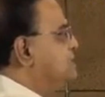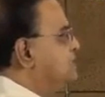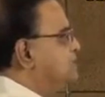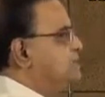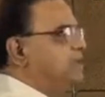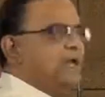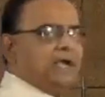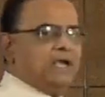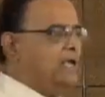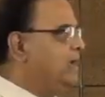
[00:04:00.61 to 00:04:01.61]
is
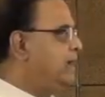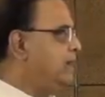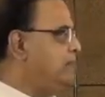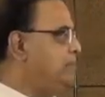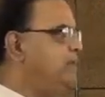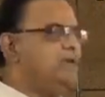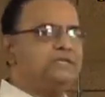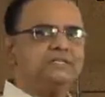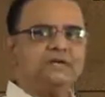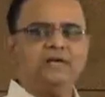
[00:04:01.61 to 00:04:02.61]
Chennai and B
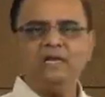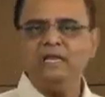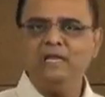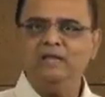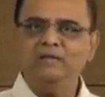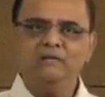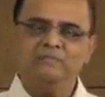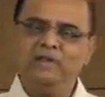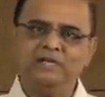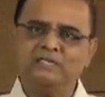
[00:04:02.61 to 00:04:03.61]
is Delhi.
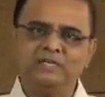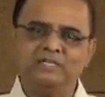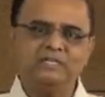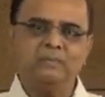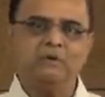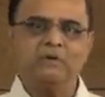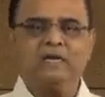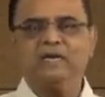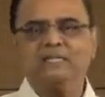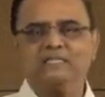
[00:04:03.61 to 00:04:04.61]
The distance is
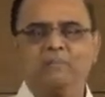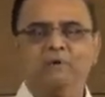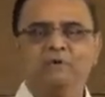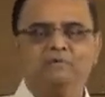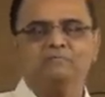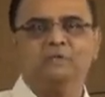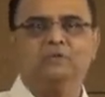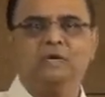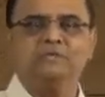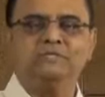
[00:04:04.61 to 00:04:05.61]
about, let us say about
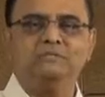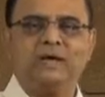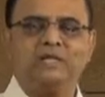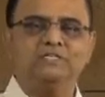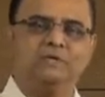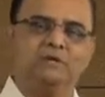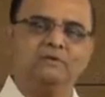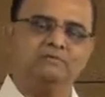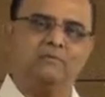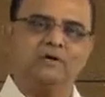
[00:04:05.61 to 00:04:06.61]
2,000 miles or
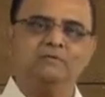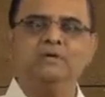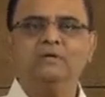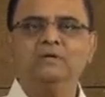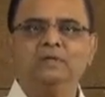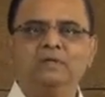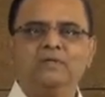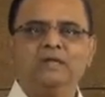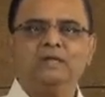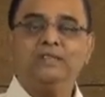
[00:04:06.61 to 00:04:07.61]
whatever.
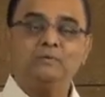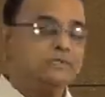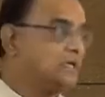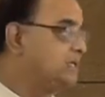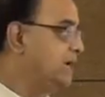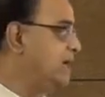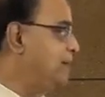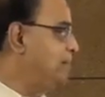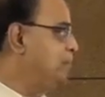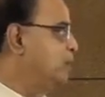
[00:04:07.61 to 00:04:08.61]
There was a
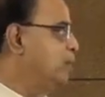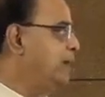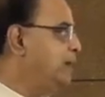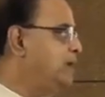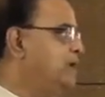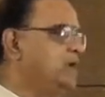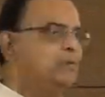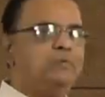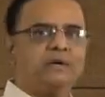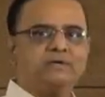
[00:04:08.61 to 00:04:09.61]
time when
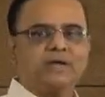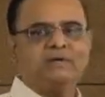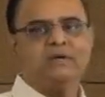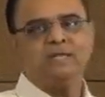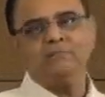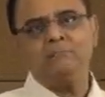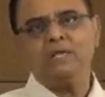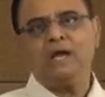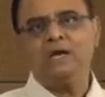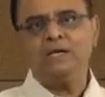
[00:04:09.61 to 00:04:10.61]
we were traveling,
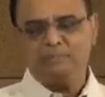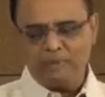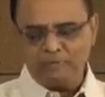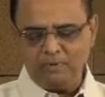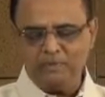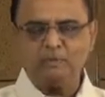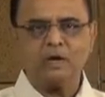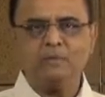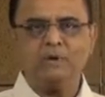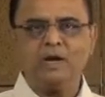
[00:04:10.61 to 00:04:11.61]
maybe we
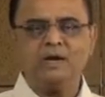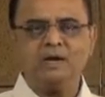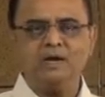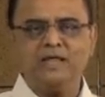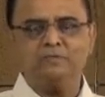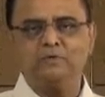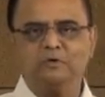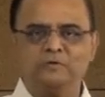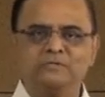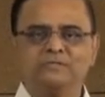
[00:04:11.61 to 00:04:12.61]
took about 100 days, who
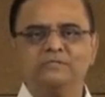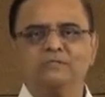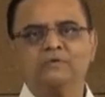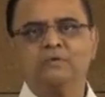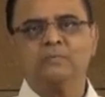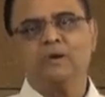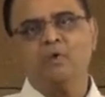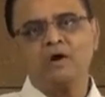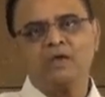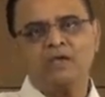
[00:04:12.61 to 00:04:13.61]
knows, by
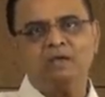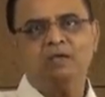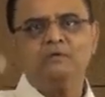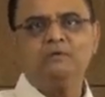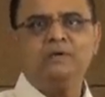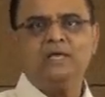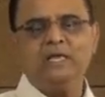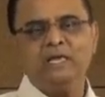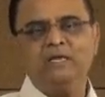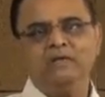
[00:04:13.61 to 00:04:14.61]
walking to
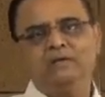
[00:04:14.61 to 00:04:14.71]
Delhi,